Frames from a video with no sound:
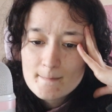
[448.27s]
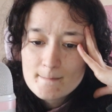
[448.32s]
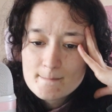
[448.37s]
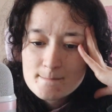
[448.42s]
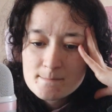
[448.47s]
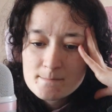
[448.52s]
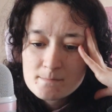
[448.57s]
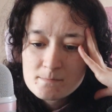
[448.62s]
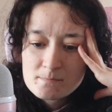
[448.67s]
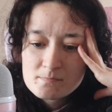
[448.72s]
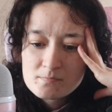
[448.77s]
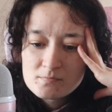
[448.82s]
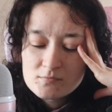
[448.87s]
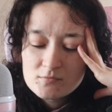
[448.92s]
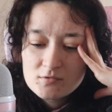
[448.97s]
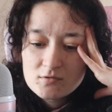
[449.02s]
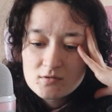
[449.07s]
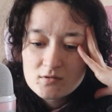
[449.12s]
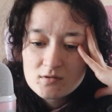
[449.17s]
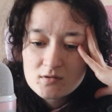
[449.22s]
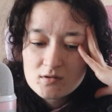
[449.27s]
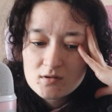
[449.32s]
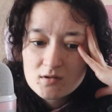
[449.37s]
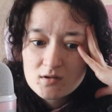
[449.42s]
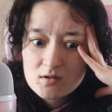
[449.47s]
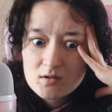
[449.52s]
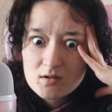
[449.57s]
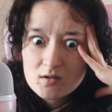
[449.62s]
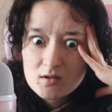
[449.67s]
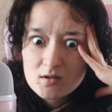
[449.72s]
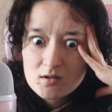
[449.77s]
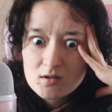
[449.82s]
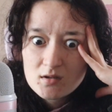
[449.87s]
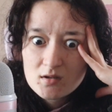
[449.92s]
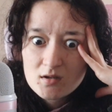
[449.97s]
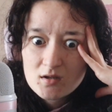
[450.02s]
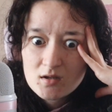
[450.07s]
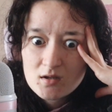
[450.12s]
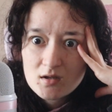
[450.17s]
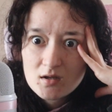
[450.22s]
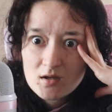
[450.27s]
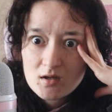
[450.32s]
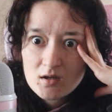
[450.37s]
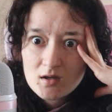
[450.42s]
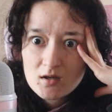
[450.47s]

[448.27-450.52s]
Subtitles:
No one is speaking in this clip.